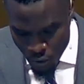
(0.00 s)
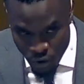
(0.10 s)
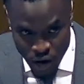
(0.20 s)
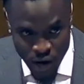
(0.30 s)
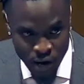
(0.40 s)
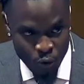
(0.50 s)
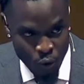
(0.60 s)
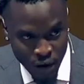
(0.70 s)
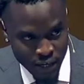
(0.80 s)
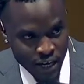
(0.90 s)

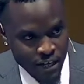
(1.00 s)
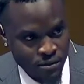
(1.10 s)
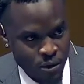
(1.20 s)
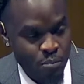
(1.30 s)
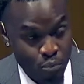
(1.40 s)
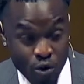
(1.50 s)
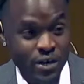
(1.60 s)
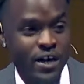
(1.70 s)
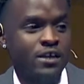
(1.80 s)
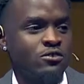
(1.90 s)
one
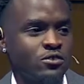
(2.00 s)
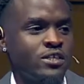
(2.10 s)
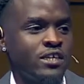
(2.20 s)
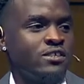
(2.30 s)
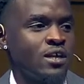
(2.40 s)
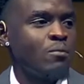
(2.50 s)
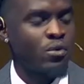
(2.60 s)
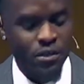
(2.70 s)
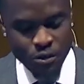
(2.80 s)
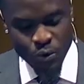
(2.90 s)
important exhortation a
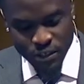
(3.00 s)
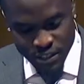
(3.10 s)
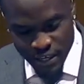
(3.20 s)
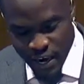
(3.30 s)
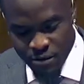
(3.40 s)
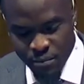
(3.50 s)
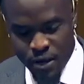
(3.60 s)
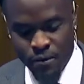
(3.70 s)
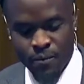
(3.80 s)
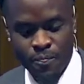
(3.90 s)
brother once gave
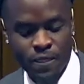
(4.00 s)
me.